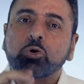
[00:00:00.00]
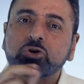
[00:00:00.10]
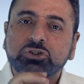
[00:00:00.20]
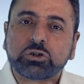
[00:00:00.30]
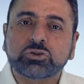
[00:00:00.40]

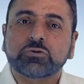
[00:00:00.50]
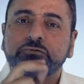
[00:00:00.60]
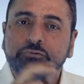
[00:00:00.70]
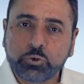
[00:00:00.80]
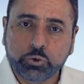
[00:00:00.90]
morsels of
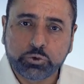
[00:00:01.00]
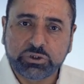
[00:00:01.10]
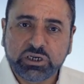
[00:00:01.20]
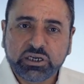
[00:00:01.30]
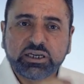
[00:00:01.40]

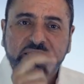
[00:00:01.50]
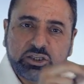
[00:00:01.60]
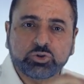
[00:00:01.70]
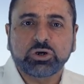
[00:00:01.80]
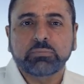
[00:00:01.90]
food
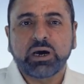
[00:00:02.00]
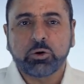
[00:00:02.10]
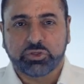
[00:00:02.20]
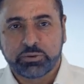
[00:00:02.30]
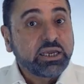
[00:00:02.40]
into her
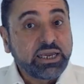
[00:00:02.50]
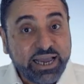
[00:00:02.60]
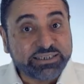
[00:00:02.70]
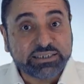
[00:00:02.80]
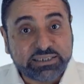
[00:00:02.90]
mouth. He has a